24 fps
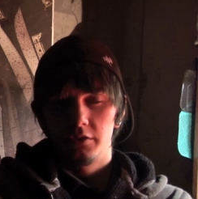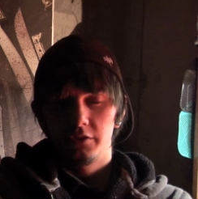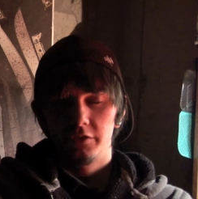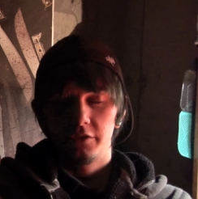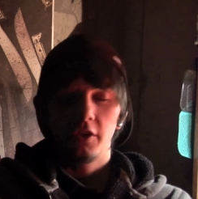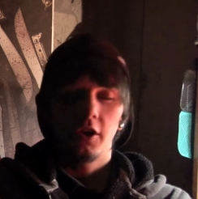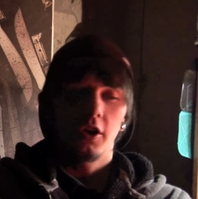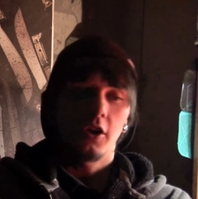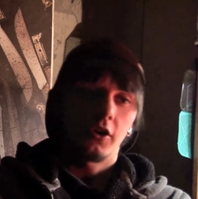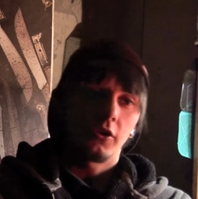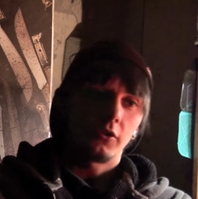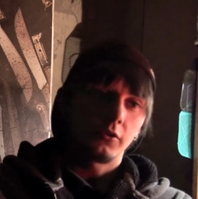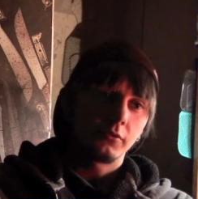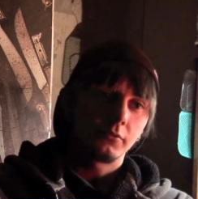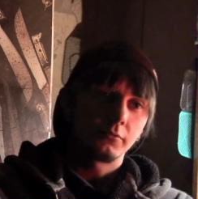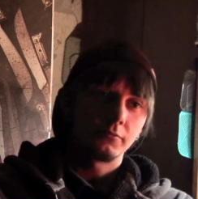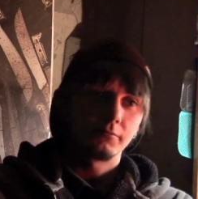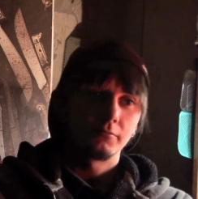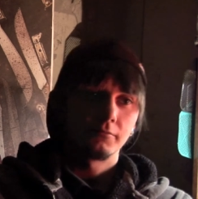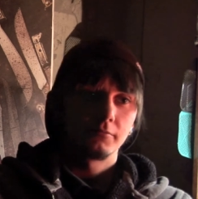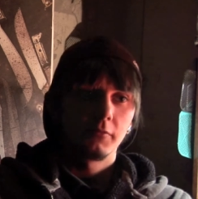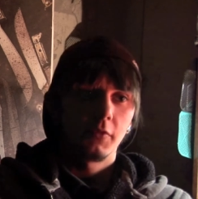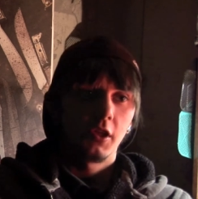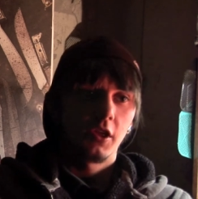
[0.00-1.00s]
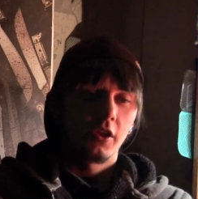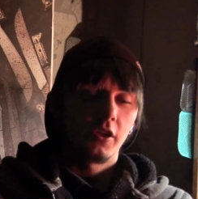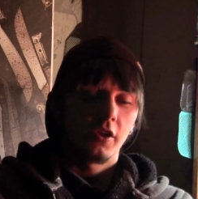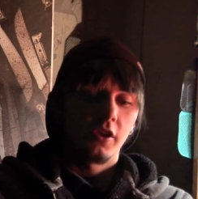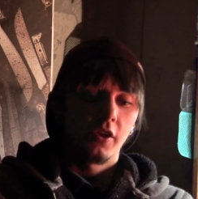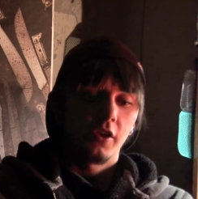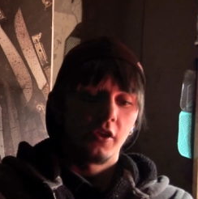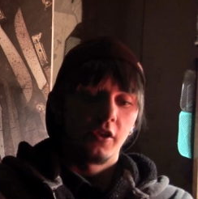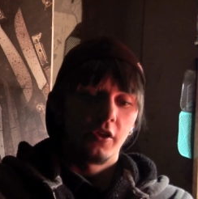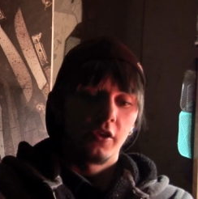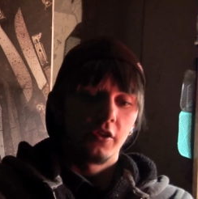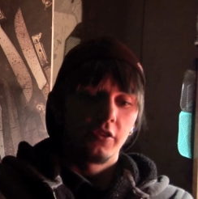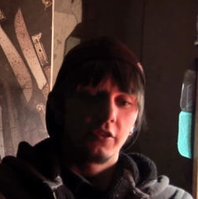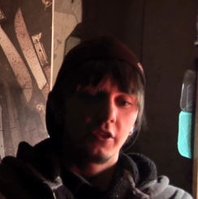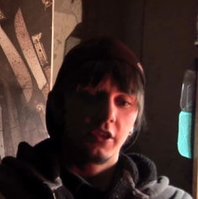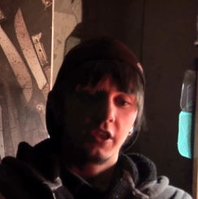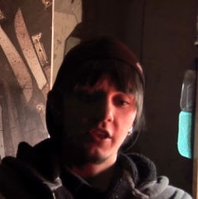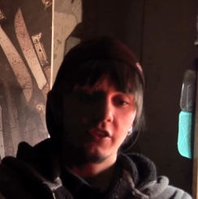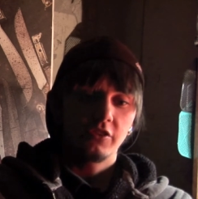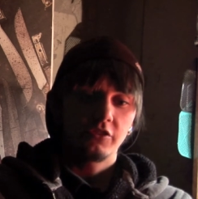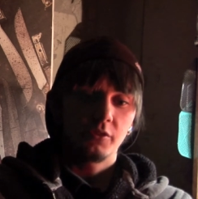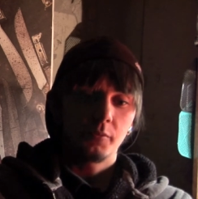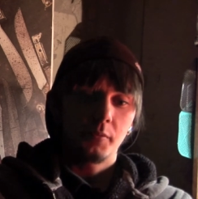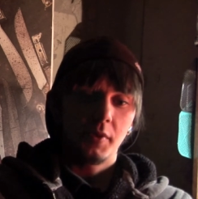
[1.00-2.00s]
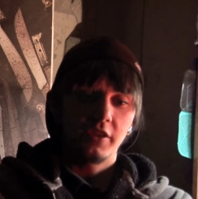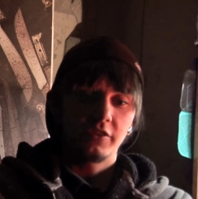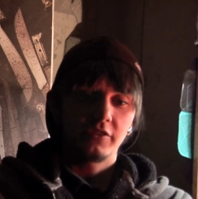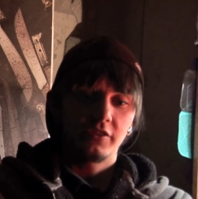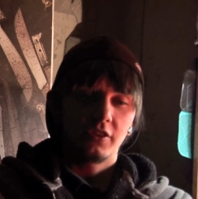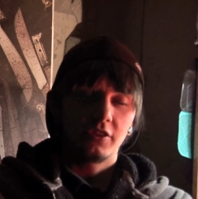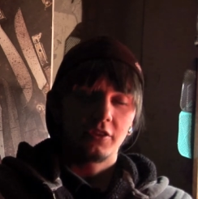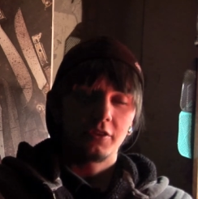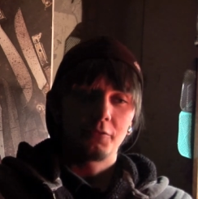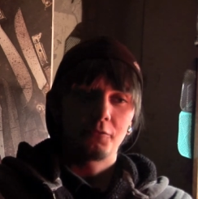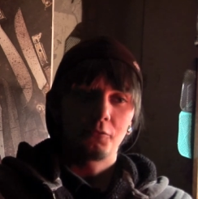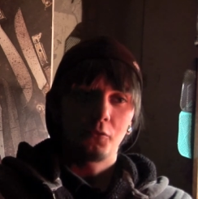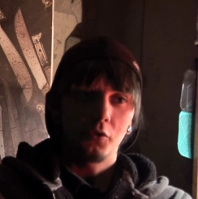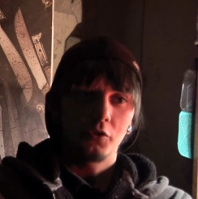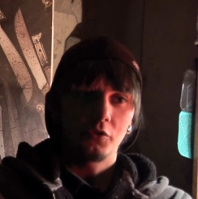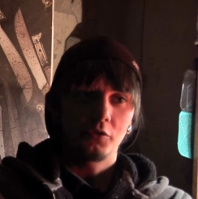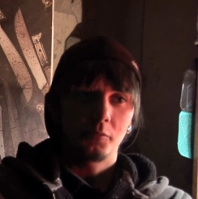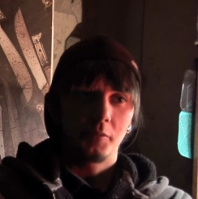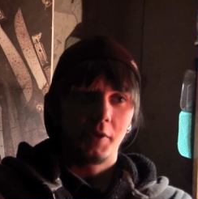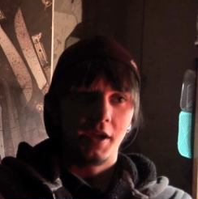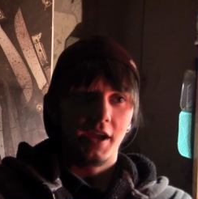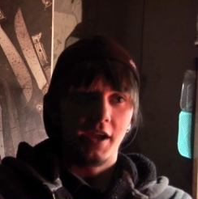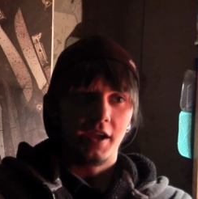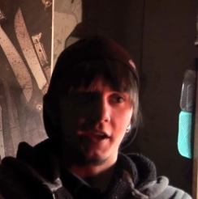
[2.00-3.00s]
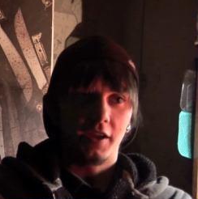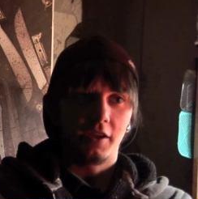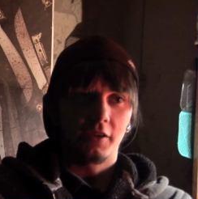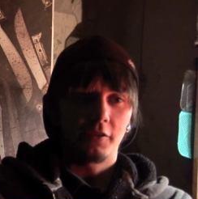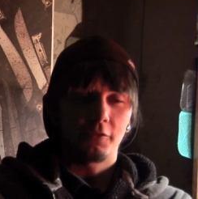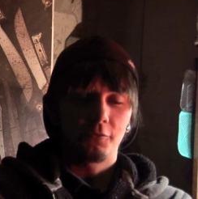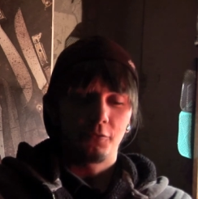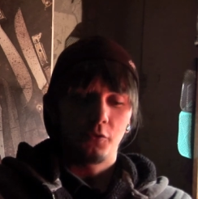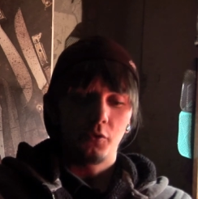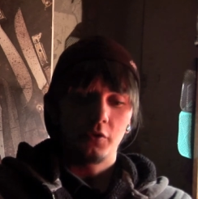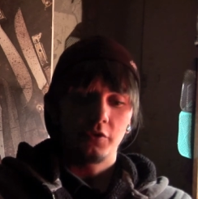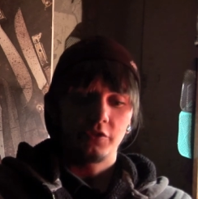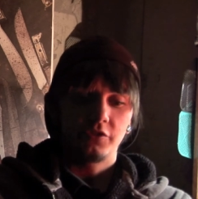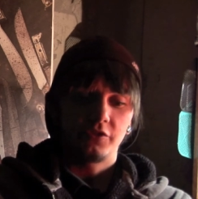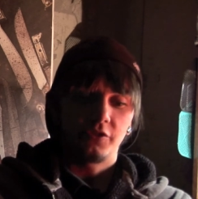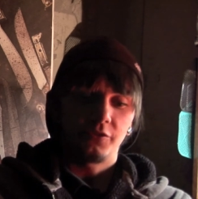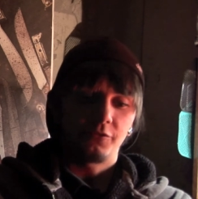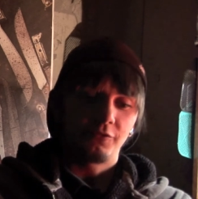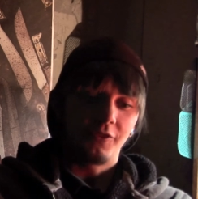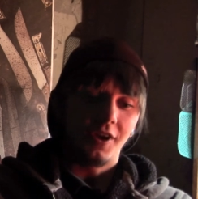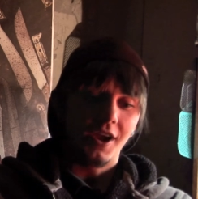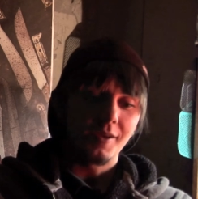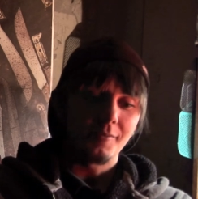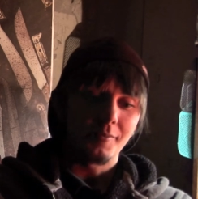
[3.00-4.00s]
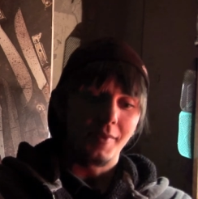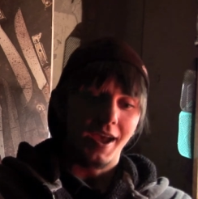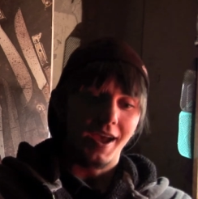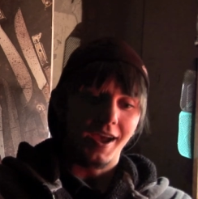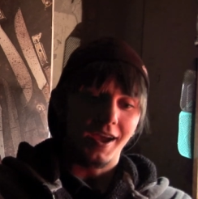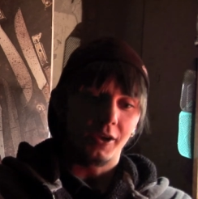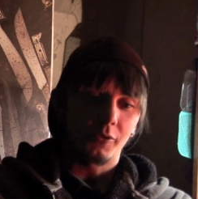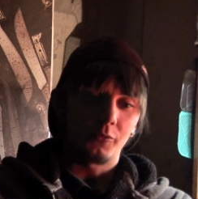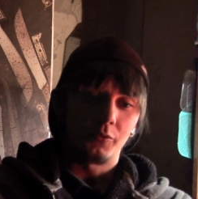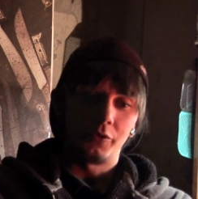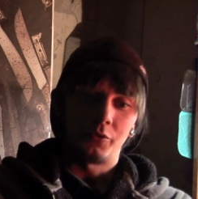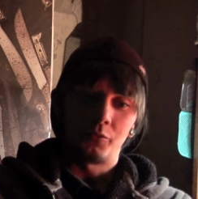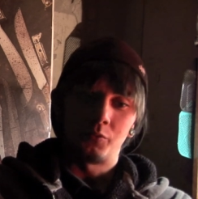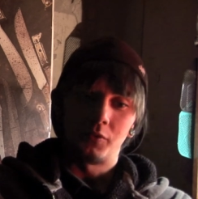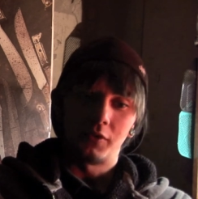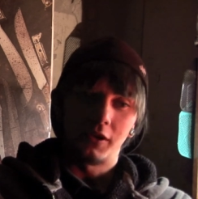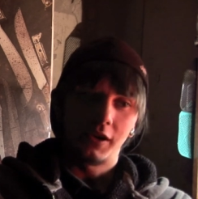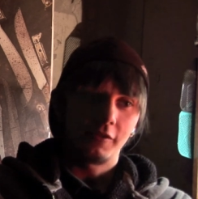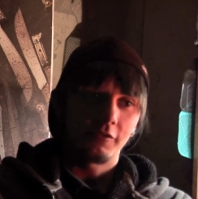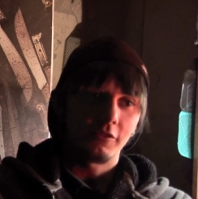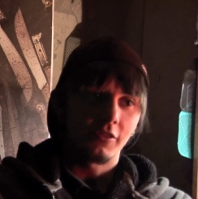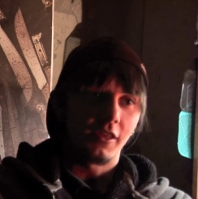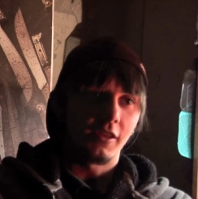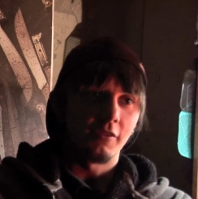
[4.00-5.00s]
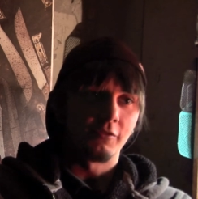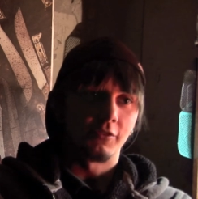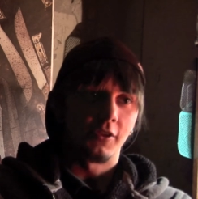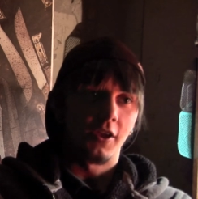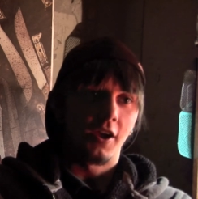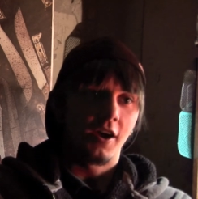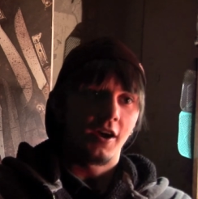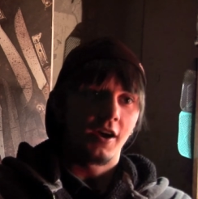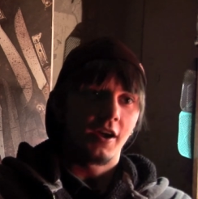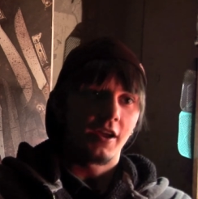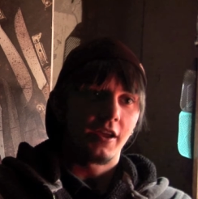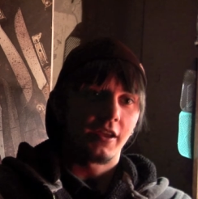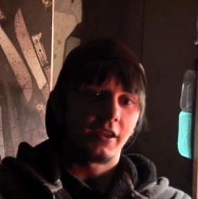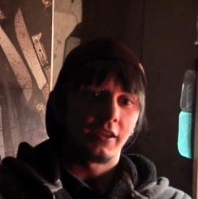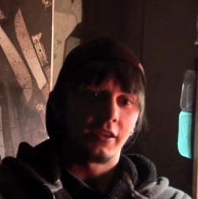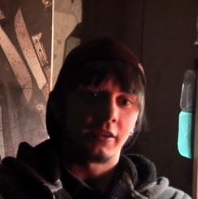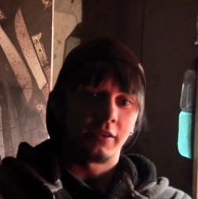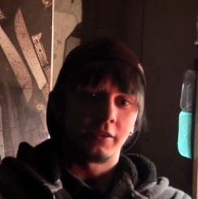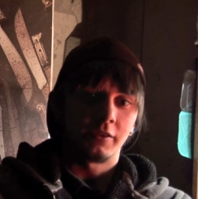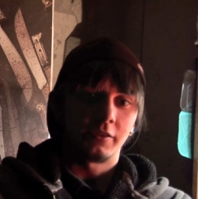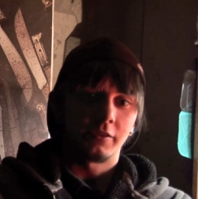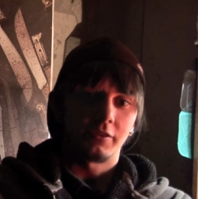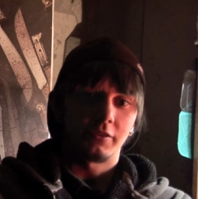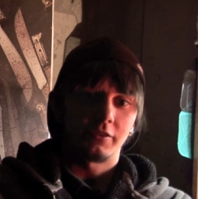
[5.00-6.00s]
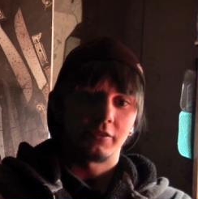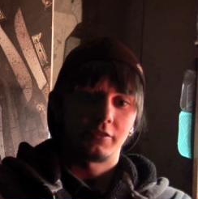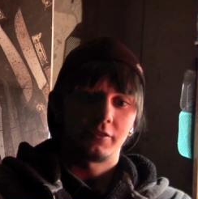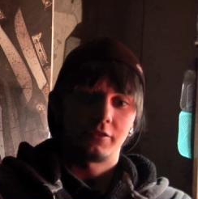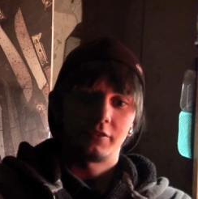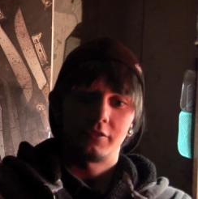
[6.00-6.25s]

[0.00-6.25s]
So, the kids are basically forced back, forced to fight back with whatever they've got, and